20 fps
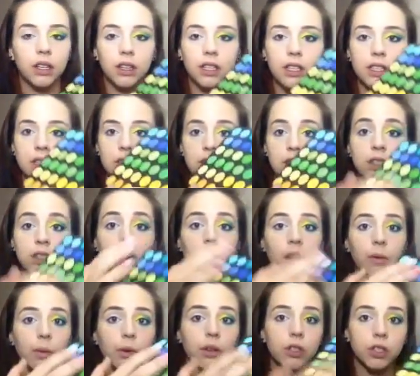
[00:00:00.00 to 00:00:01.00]
this is the
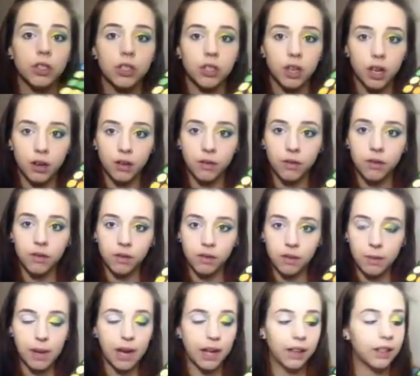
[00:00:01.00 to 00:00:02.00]
top portion of the
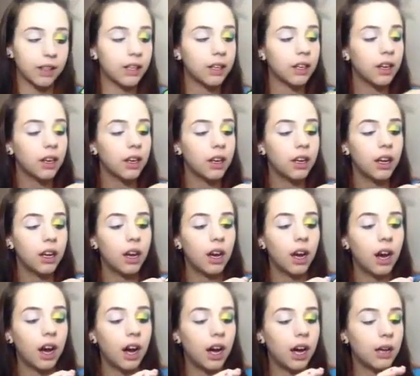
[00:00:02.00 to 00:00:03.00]
palette.
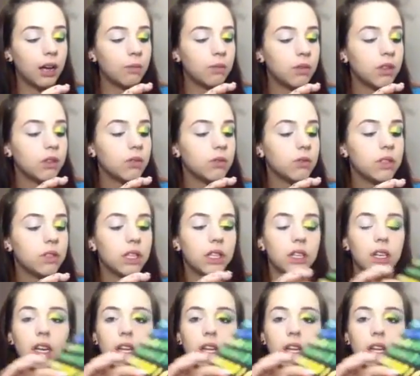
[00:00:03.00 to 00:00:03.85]
I'm using